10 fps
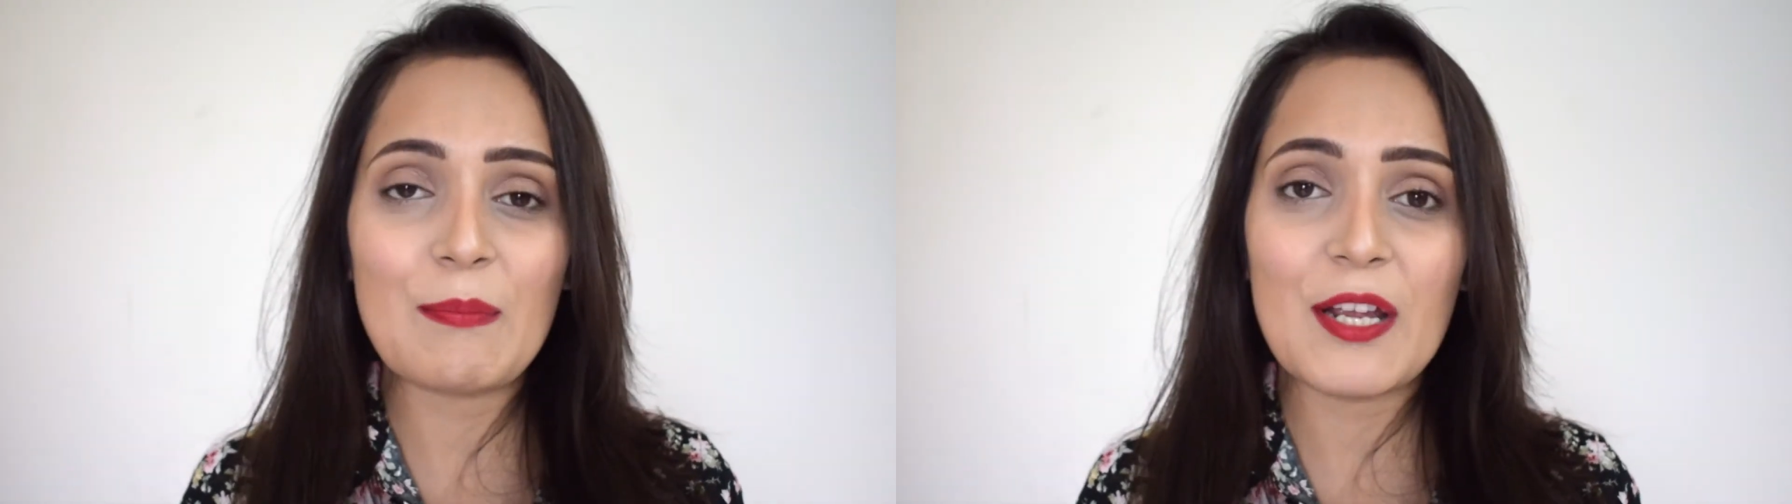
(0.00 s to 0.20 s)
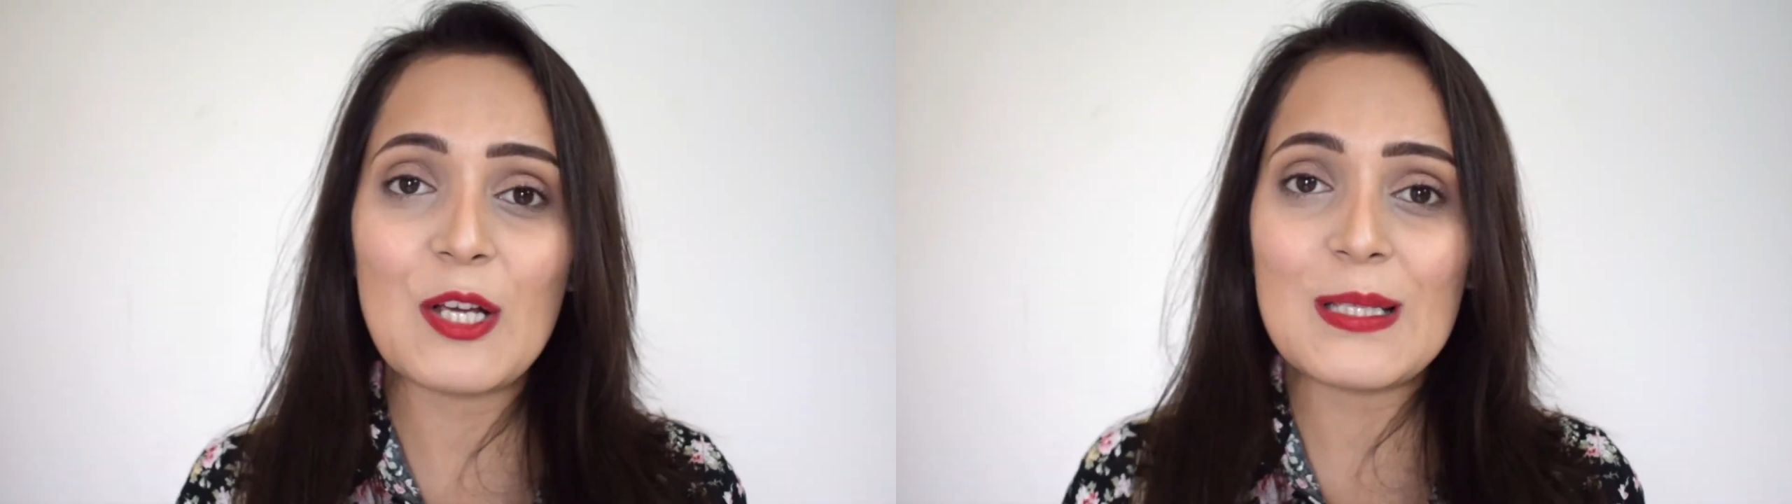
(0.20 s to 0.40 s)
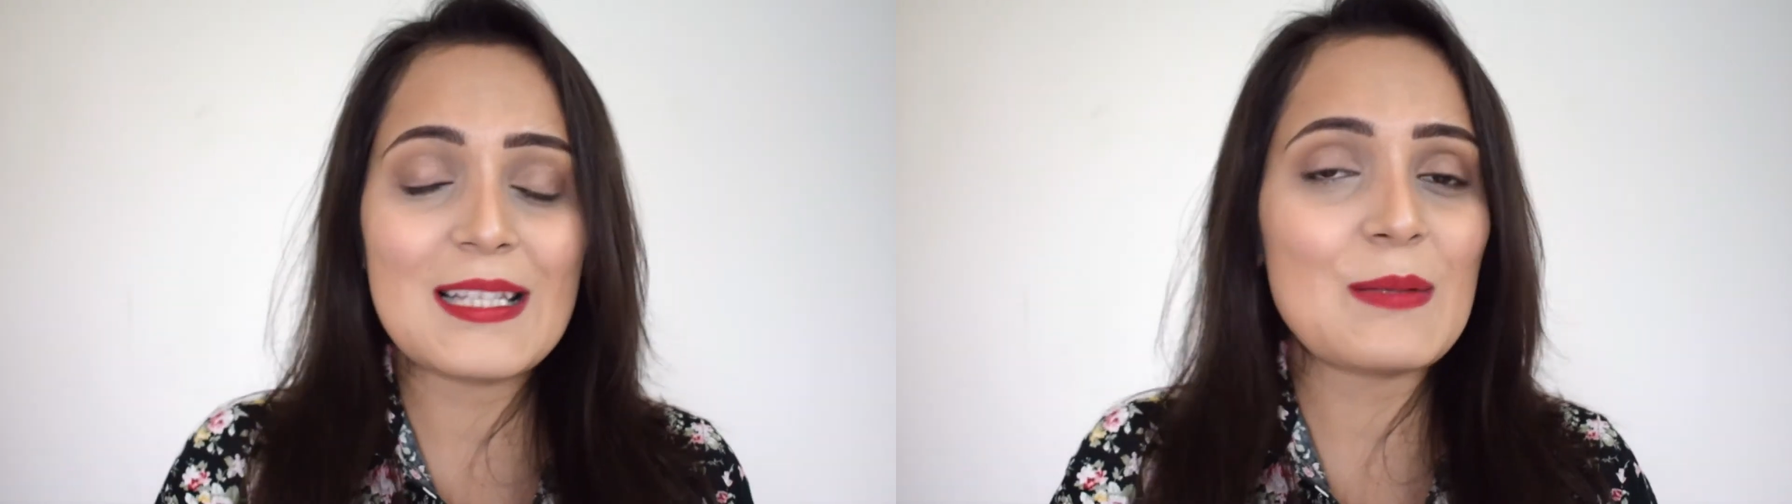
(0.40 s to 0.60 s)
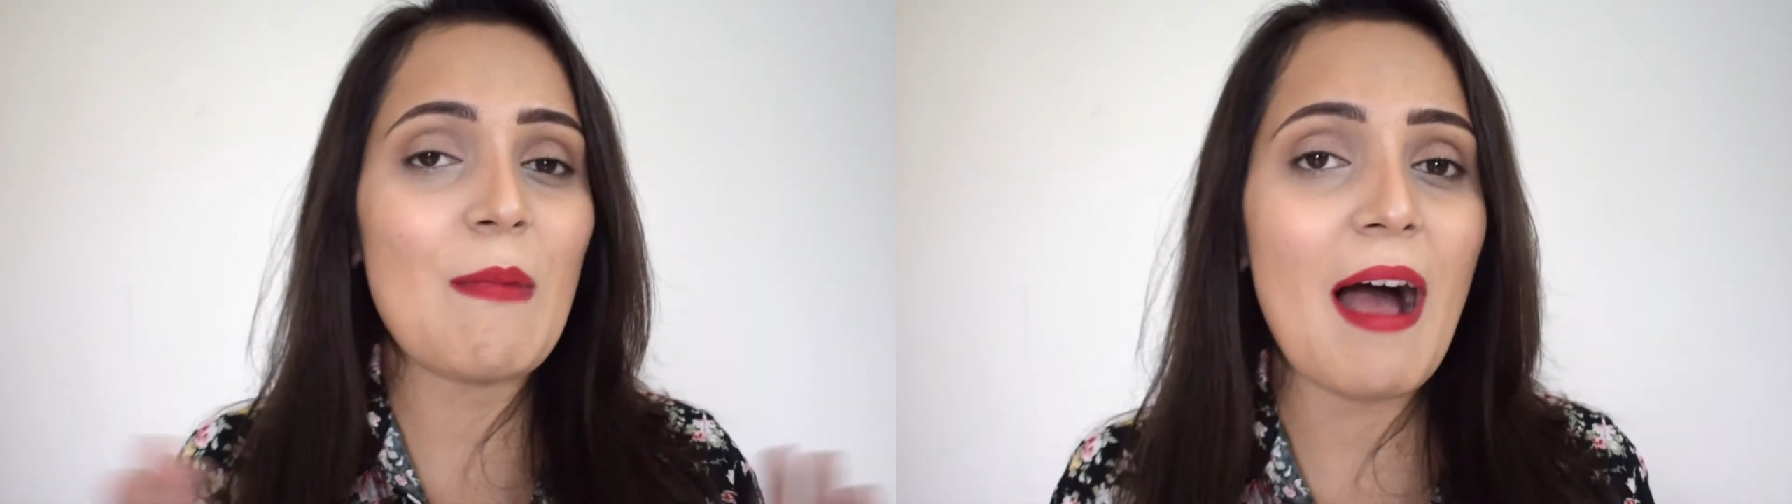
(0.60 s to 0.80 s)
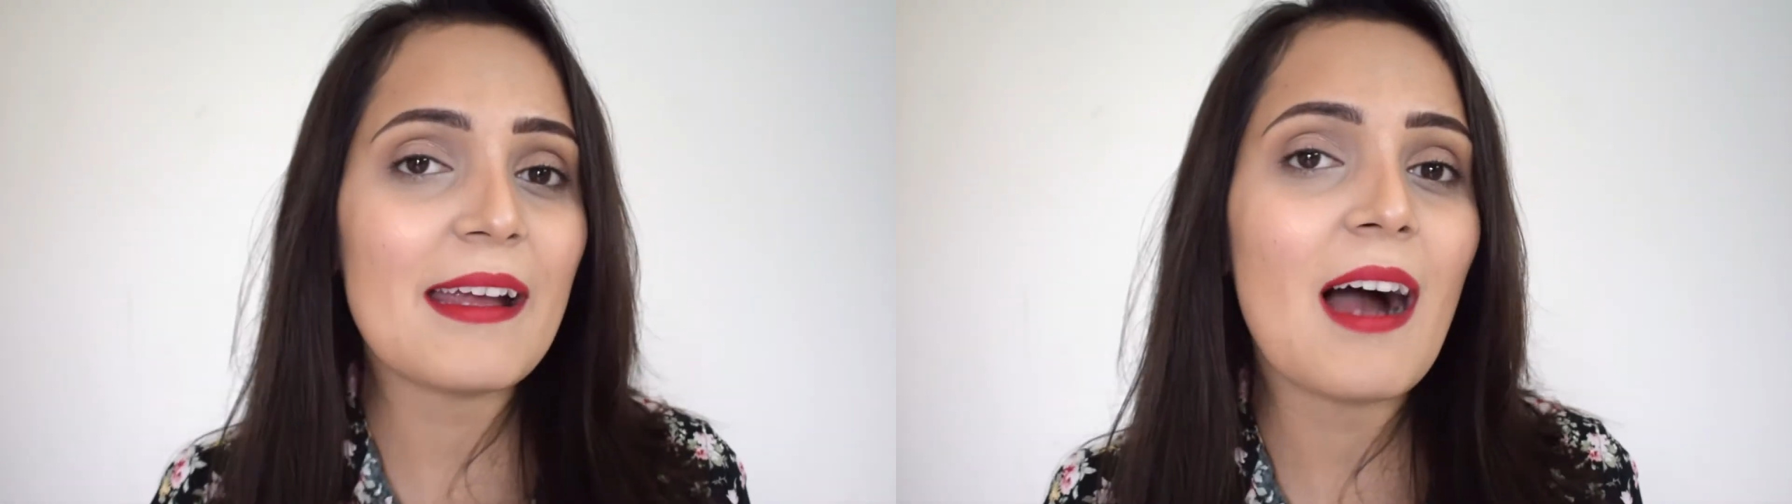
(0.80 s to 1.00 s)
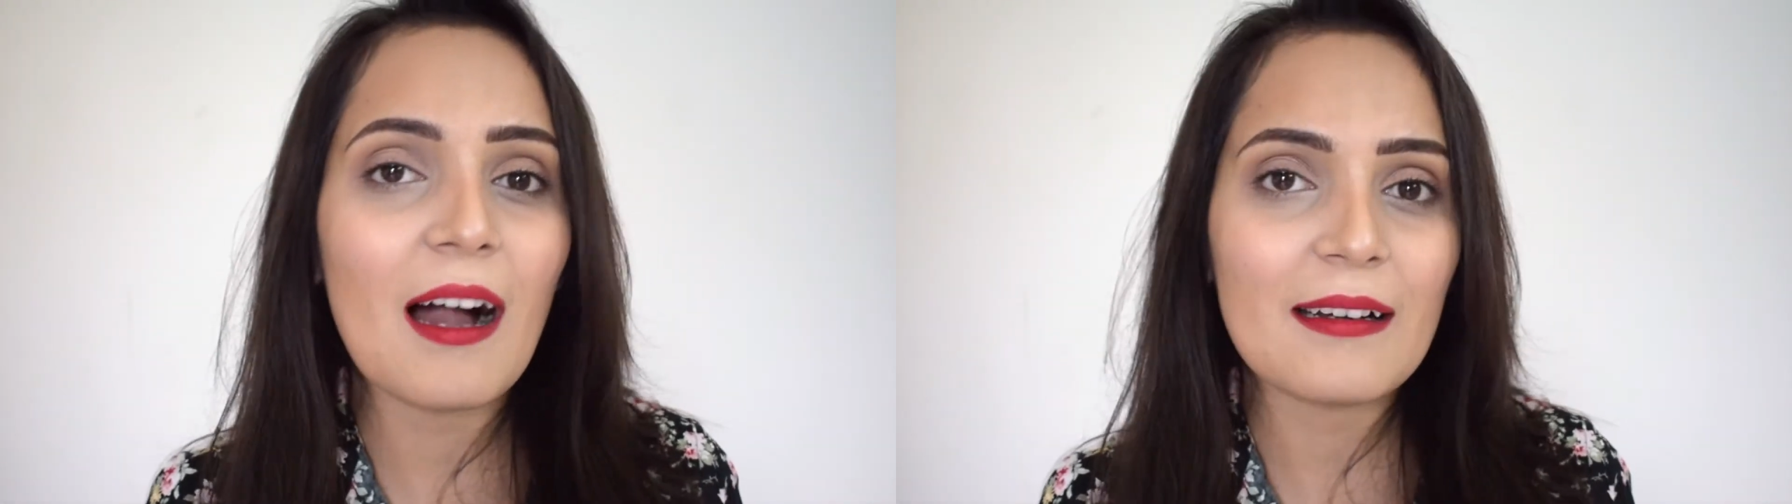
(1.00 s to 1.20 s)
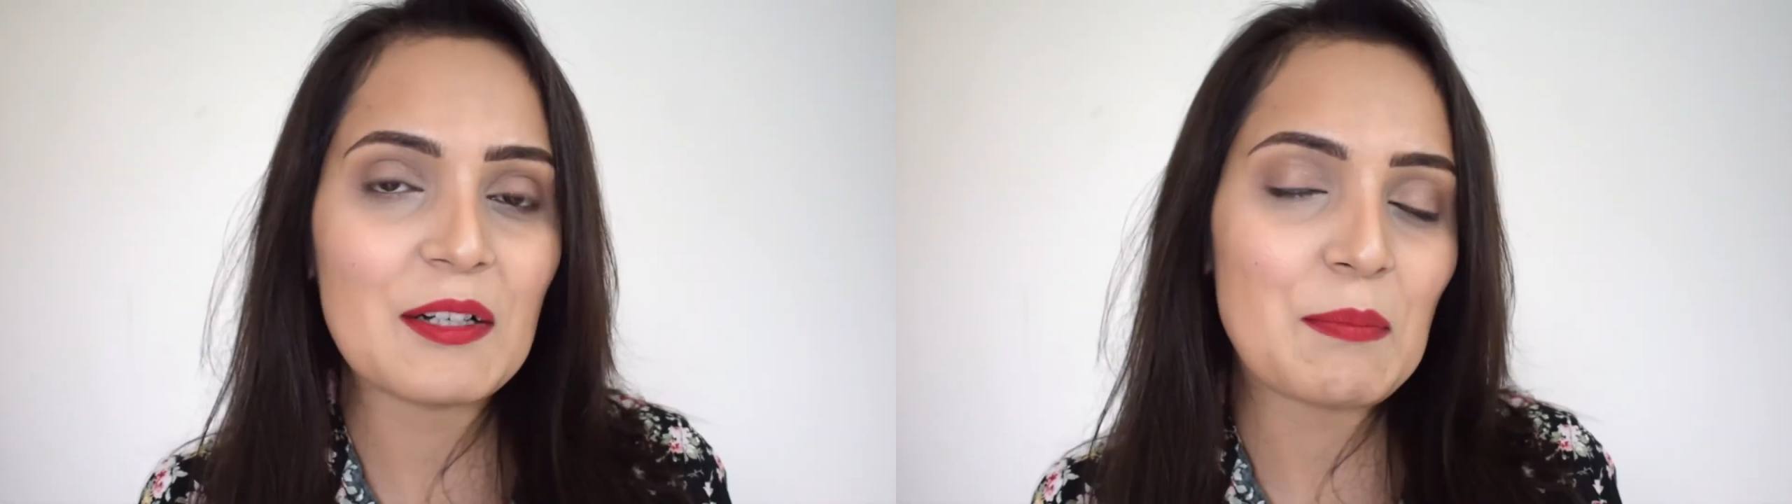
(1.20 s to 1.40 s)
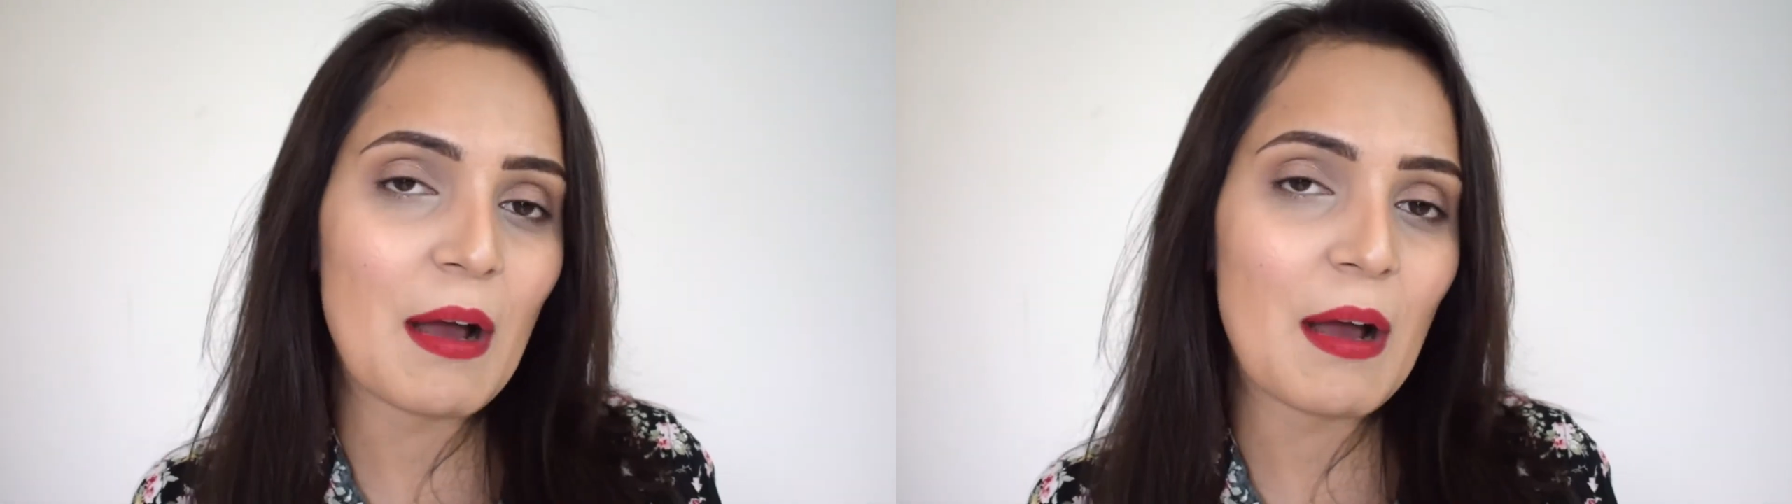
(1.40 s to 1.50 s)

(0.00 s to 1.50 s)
because it's my hard-earned